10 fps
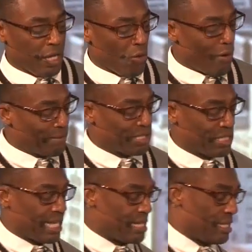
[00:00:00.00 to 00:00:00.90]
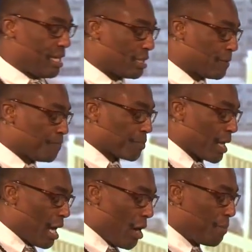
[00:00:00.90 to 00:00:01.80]
Webster says this:
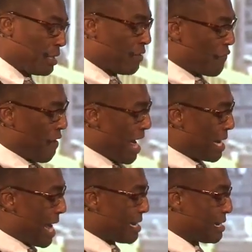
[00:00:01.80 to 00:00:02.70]
help is defined as